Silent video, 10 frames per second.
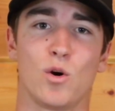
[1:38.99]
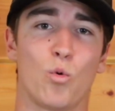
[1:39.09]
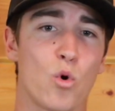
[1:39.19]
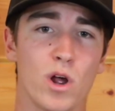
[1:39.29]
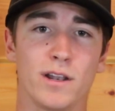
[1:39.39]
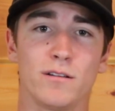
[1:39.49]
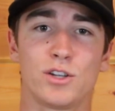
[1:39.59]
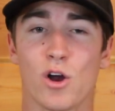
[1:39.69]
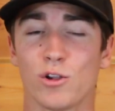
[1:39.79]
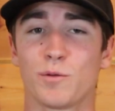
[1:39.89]

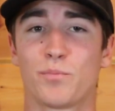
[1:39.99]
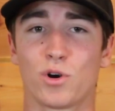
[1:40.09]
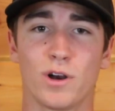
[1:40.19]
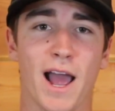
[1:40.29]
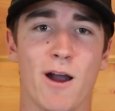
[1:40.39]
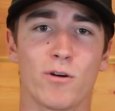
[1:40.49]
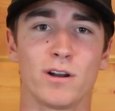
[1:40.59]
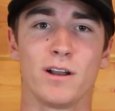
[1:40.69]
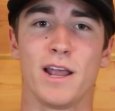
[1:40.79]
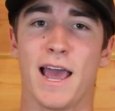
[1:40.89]
$1 per
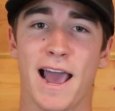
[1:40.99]
hour,